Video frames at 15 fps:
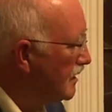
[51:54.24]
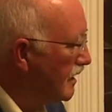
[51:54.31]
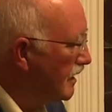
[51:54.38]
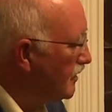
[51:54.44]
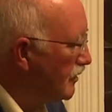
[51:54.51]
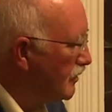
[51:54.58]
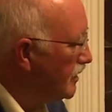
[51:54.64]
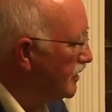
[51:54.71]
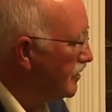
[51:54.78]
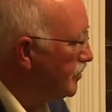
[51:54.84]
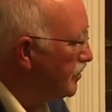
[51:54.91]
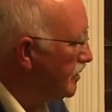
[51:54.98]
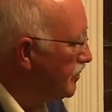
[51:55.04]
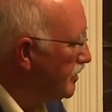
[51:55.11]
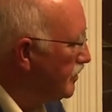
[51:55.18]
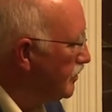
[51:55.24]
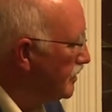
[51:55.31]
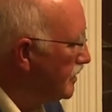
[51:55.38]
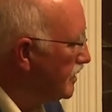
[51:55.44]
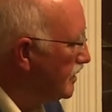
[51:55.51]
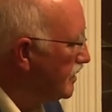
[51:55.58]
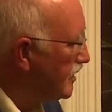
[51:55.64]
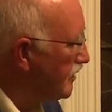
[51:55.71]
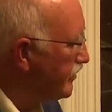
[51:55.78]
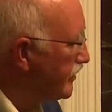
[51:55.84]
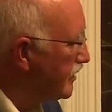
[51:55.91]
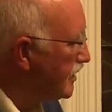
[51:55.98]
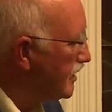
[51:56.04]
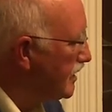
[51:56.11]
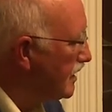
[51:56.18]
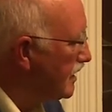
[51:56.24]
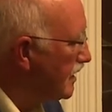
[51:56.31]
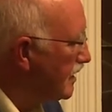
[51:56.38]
I know other people work differently.